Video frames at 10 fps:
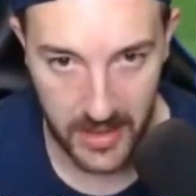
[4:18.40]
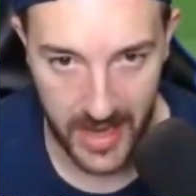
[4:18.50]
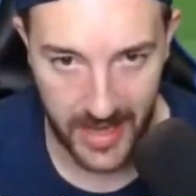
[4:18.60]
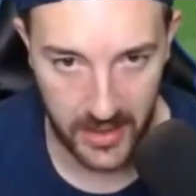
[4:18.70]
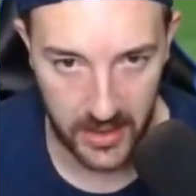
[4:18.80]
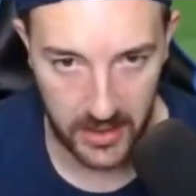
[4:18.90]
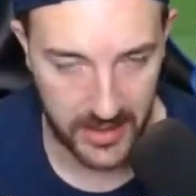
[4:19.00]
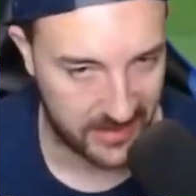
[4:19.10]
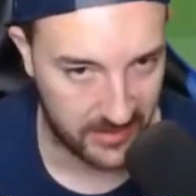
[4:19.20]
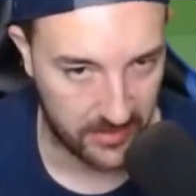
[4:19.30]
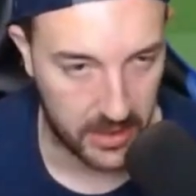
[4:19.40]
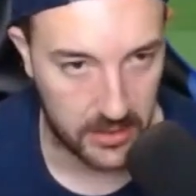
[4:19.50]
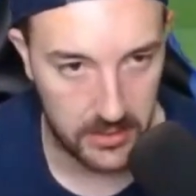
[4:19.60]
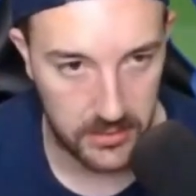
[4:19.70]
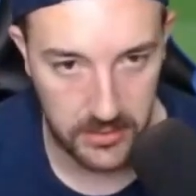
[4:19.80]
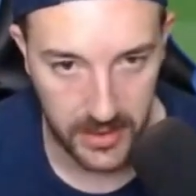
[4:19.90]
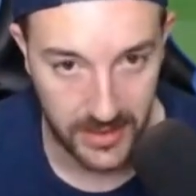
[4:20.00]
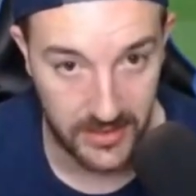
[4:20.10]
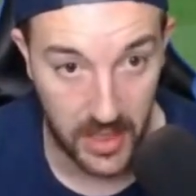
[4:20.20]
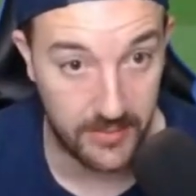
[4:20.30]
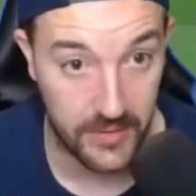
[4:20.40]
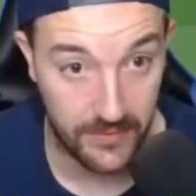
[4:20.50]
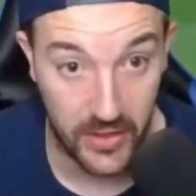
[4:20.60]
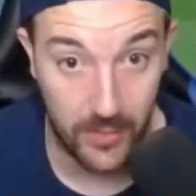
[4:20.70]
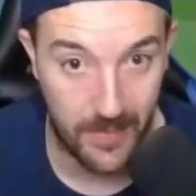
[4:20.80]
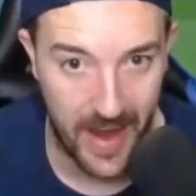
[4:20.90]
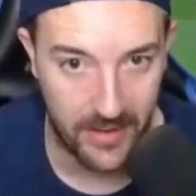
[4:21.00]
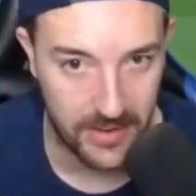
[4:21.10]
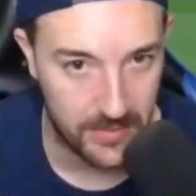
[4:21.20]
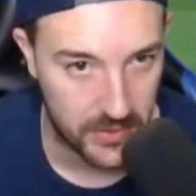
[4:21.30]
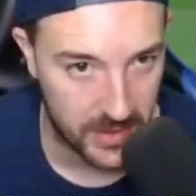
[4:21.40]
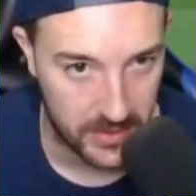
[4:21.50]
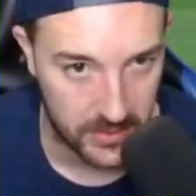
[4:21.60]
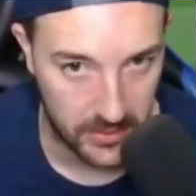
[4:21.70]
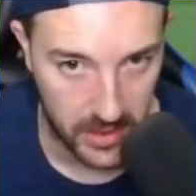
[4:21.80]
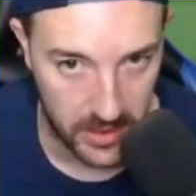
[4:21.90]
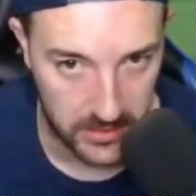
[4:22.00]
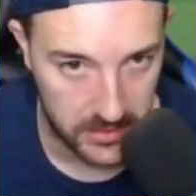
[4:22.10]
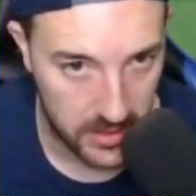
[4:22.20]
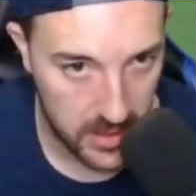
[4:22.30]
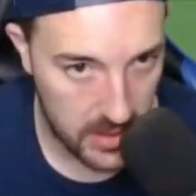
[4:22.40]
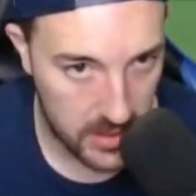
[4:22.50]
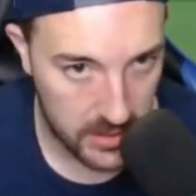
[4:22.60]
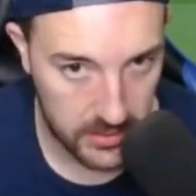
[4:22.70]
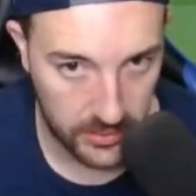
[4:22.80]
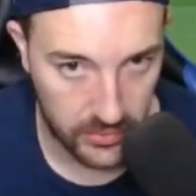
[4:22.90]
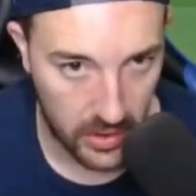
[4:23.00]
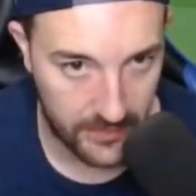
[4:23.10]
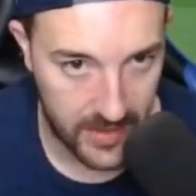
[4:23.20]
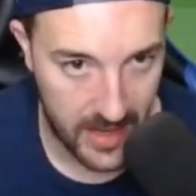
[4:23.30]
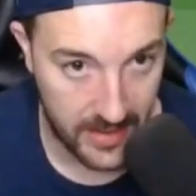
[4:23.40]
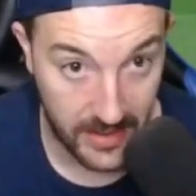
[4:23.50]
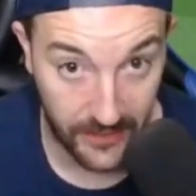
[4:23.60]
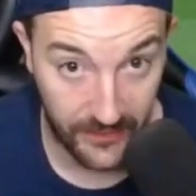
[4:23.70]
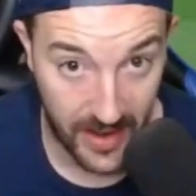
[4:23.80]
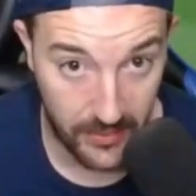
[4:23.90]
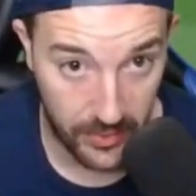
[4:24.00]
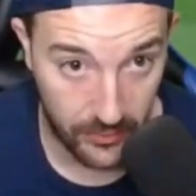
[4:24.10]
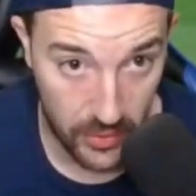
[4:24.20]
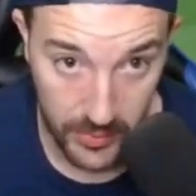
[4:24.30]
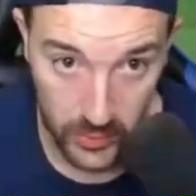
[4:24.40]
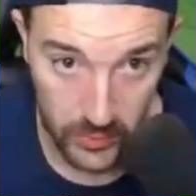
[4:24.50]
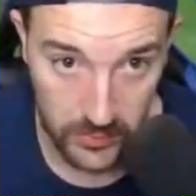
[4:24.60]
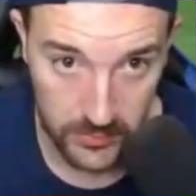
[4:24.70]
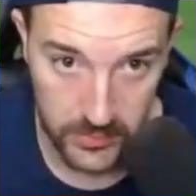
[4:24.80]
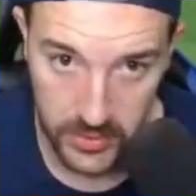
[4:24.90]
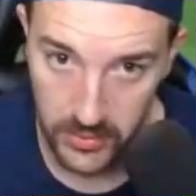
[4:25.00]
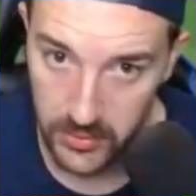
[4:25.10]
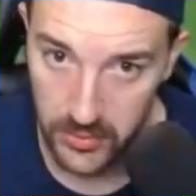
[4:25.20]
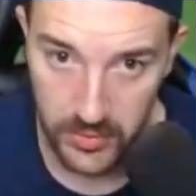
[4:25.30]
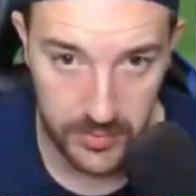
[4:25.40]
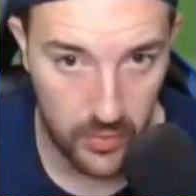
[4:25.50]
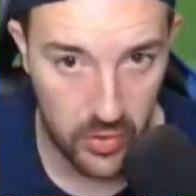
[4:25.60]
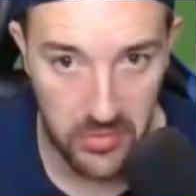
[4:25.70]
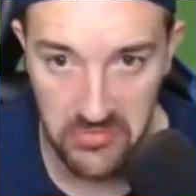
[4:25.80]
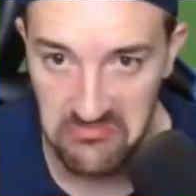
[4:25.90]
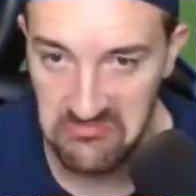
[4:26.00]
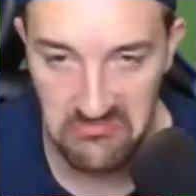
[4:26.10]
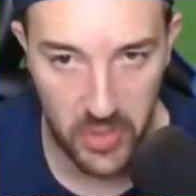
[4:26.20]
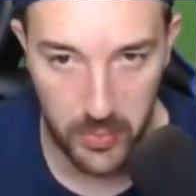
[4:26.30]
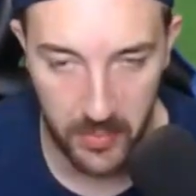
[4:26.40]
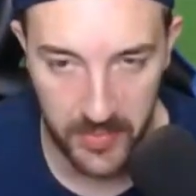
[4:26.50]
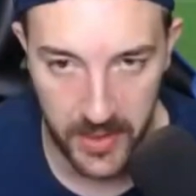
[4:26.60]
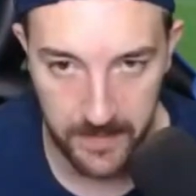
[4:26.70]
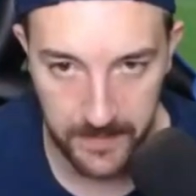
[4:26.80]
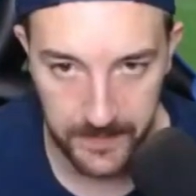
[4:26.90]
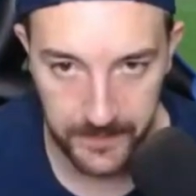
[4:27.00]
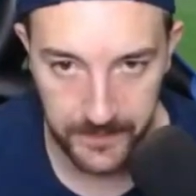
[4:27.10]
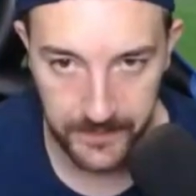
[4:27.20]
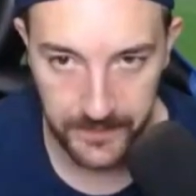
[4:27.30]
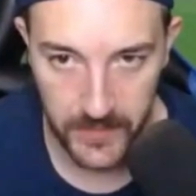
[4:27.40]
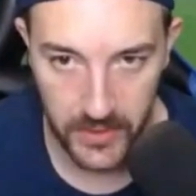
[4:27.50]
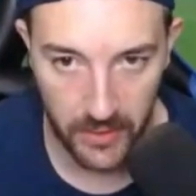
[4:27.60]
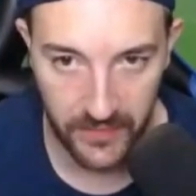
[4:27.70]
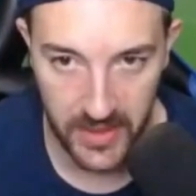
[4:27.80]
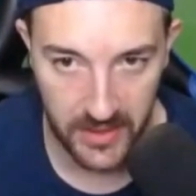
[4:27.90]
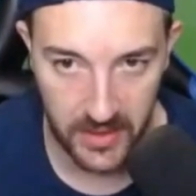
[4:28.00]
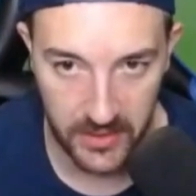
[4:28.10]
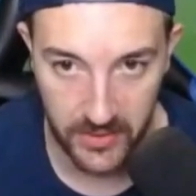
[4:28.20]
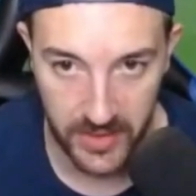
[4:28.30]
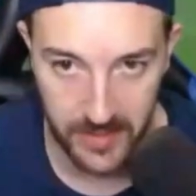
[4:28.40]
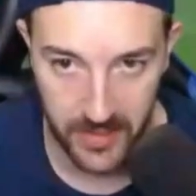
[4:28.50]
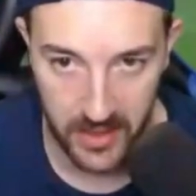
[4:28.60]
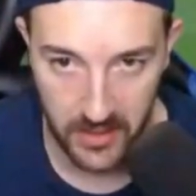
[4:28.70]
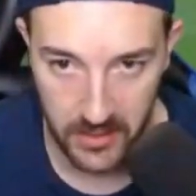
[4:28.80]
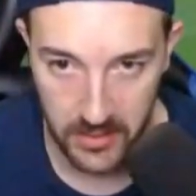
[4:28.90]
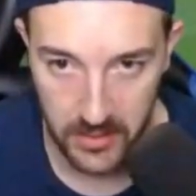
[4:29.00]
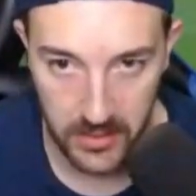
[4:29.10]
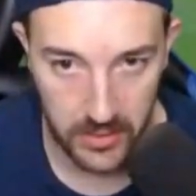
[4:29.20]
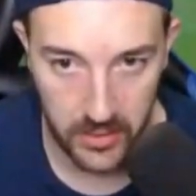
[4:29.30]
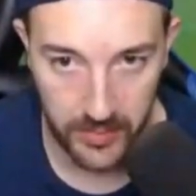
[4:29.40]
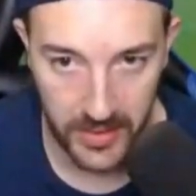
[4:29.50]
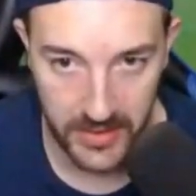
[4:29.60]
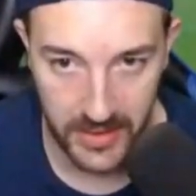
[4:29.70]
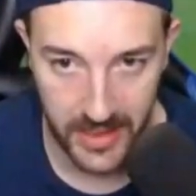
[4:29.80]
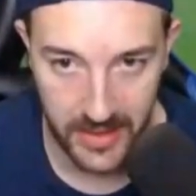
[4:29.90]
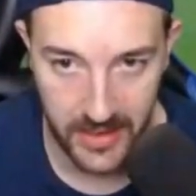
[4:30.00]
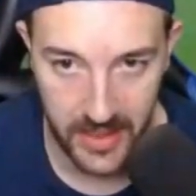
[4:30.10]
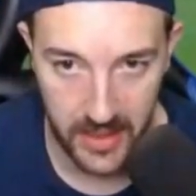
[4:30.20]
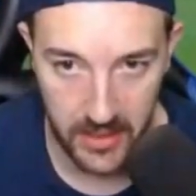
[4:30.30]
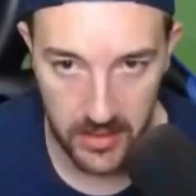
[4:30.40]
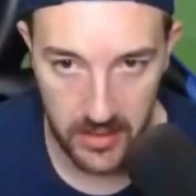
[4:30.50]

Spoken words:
and that's it, really, in terms of the comparison between the two cards. So drive there, and then he found the through ball to Lucas Moore, and no problem there. Don't think the other card's doing any better. Good passing again there.